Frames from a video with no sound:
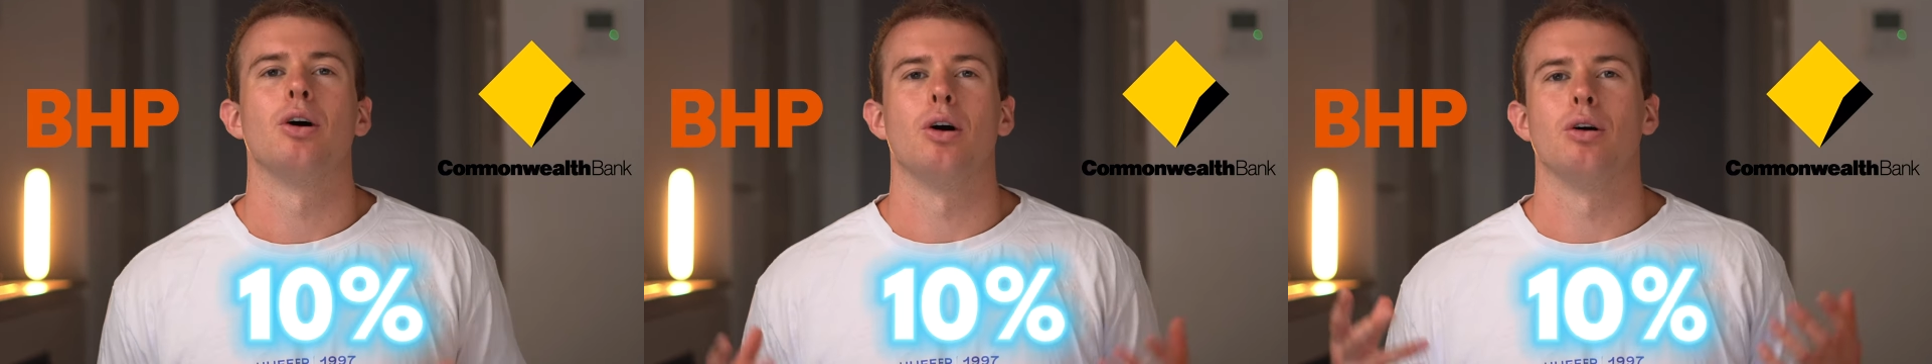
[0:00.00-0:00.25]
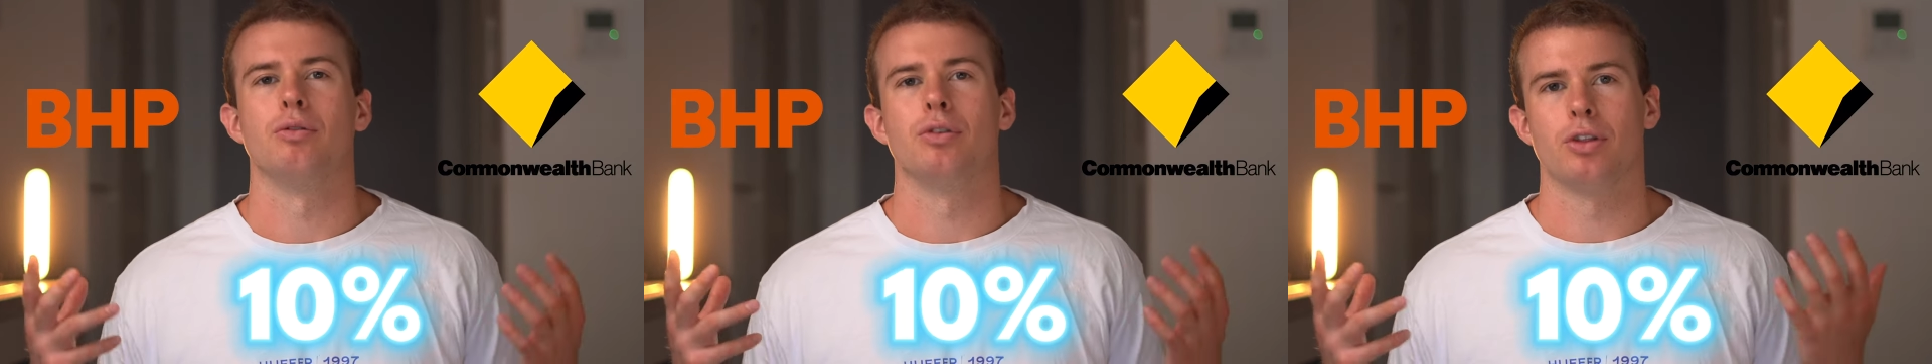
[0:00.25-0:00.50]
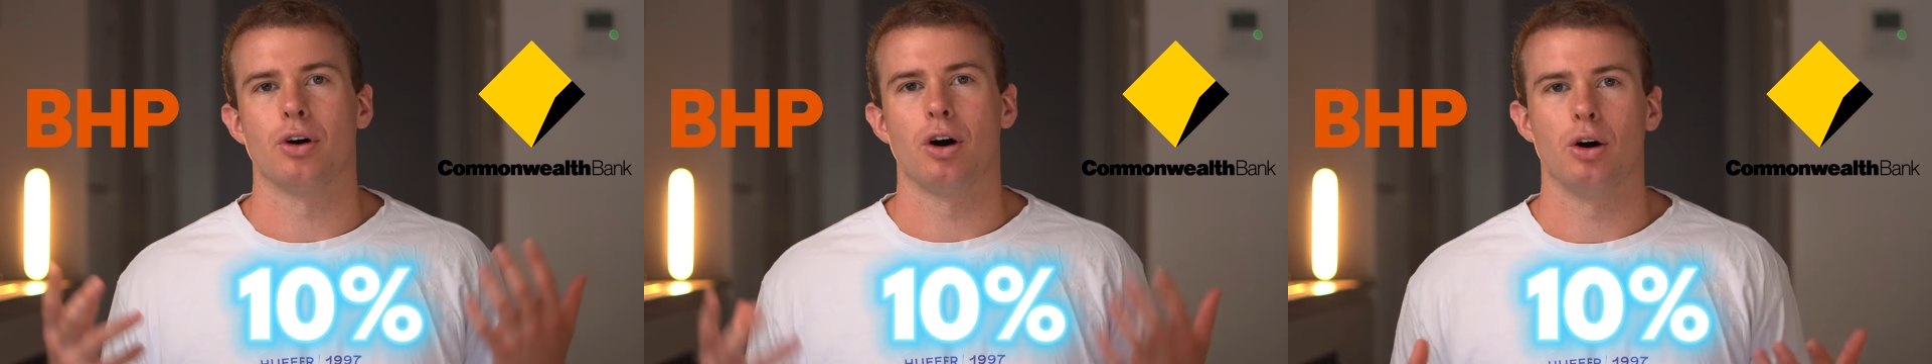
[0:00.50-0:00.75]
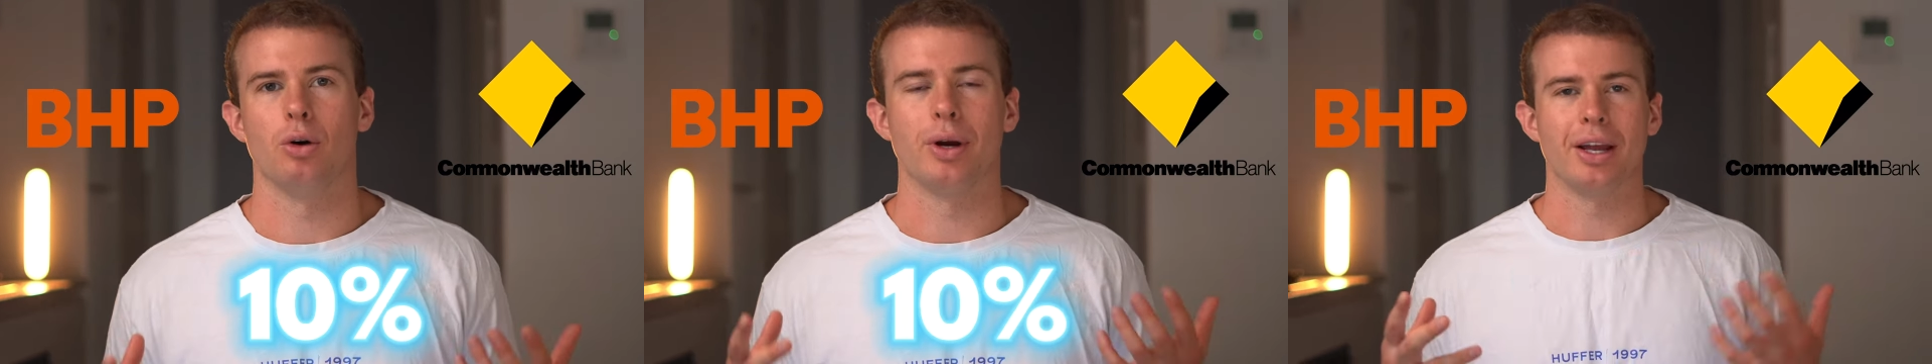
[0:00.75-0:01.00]
of the
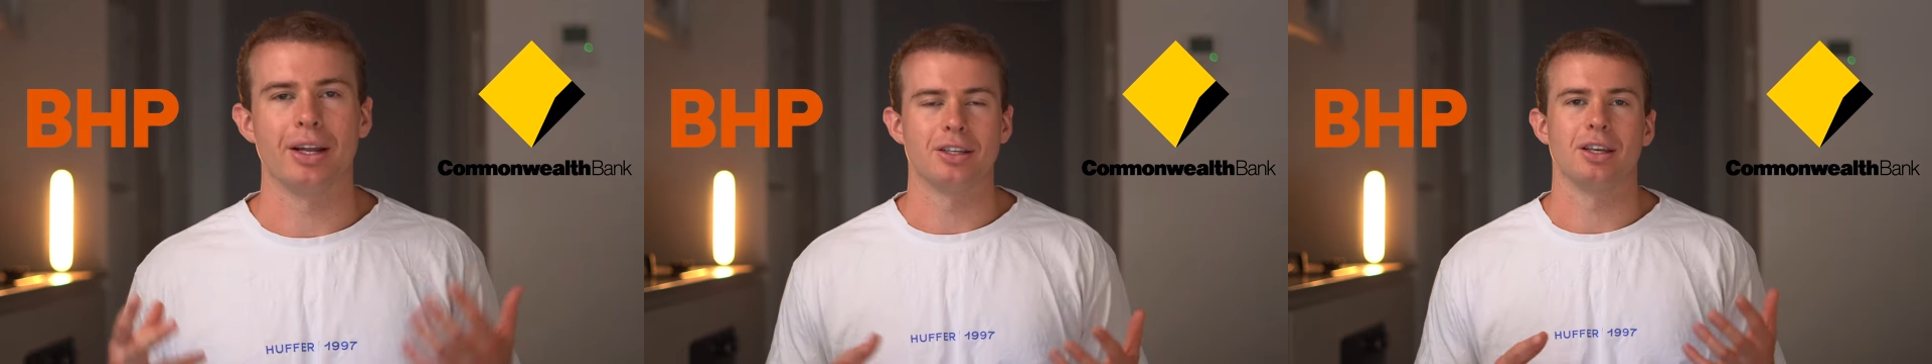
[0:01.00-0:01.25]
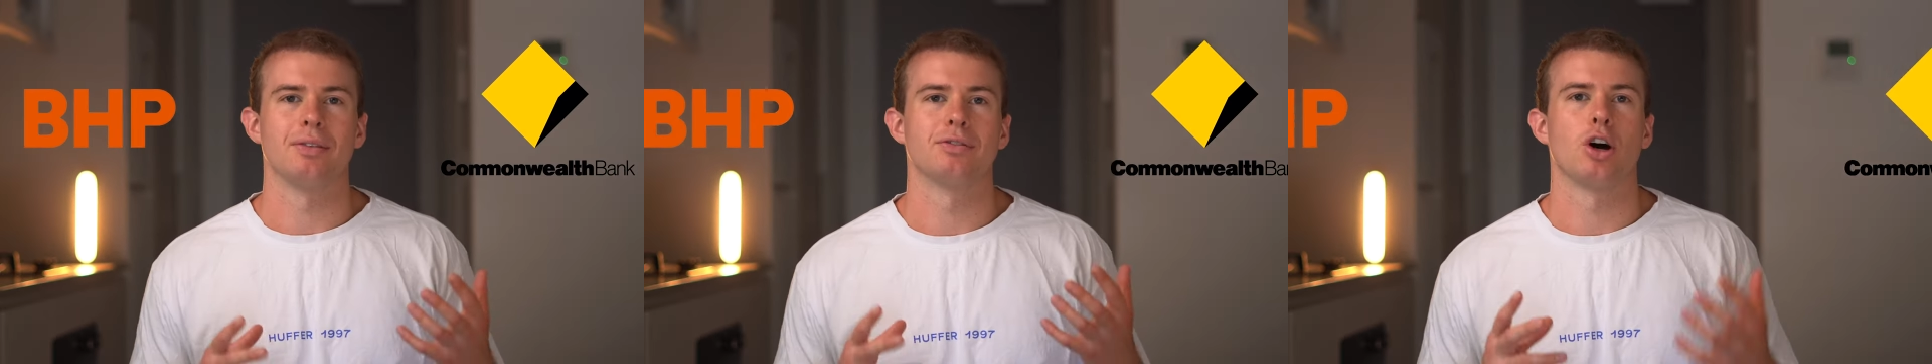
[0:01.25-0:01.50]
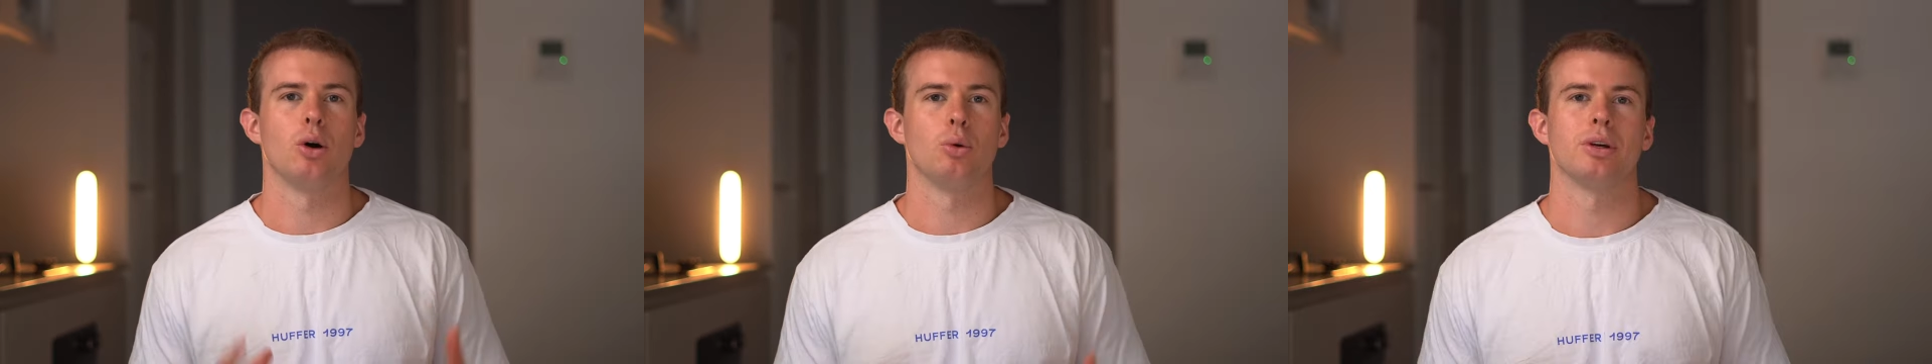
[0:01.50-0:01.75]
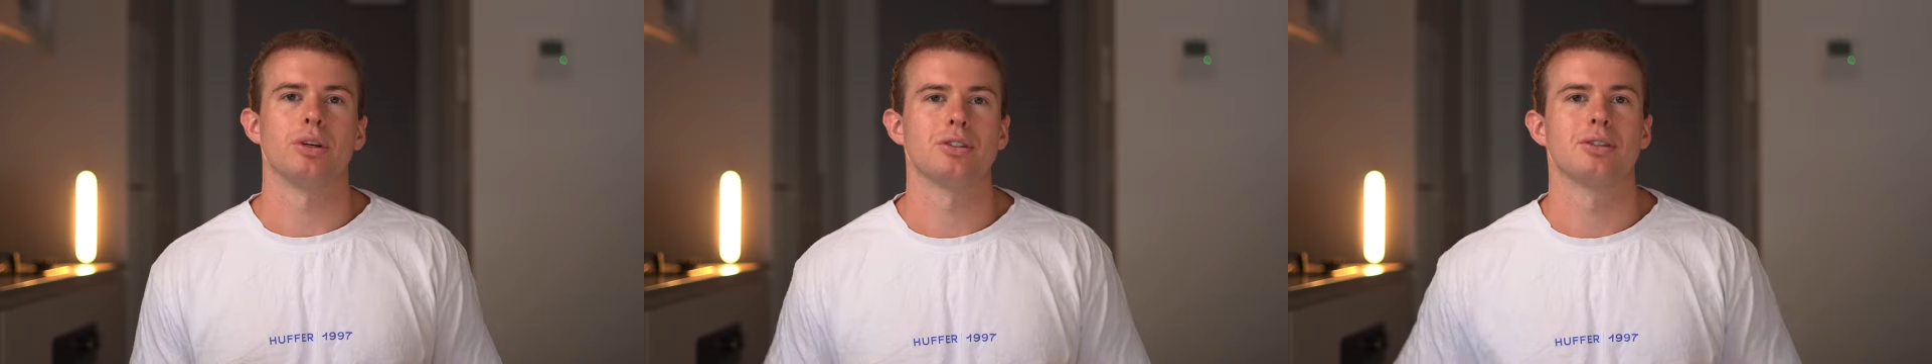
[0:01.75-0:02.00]
whole ETF's
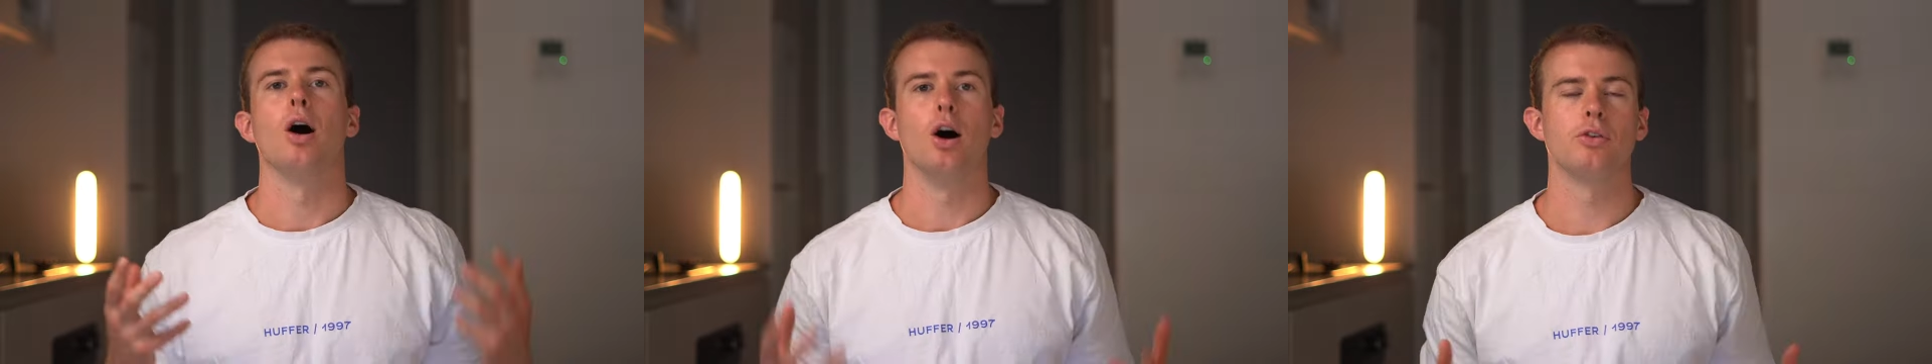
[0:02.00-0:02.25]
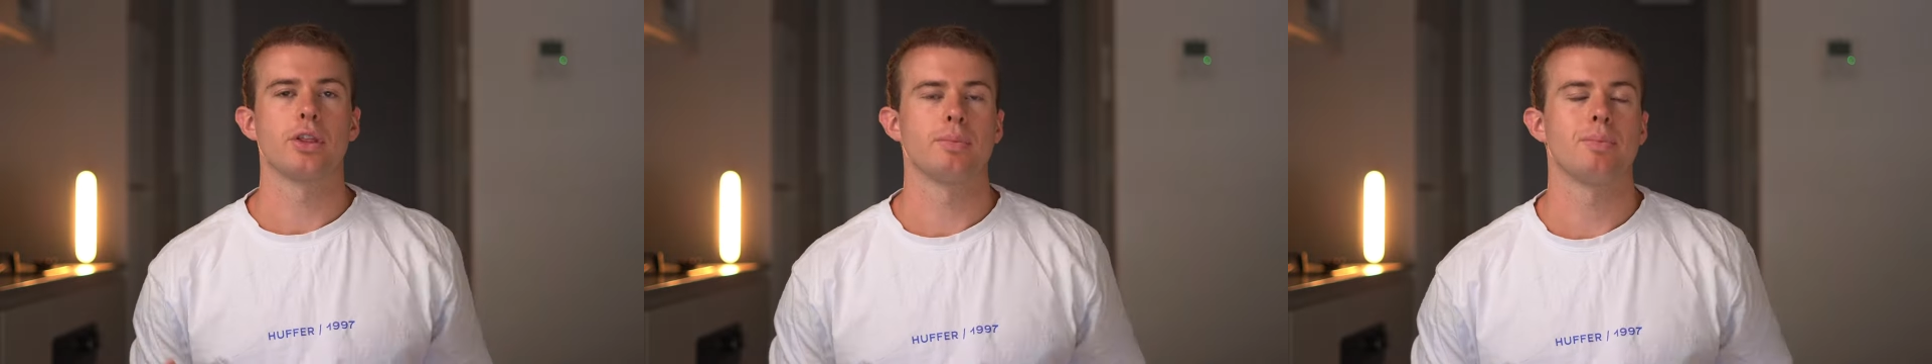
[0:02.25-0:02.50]
holdings. Over the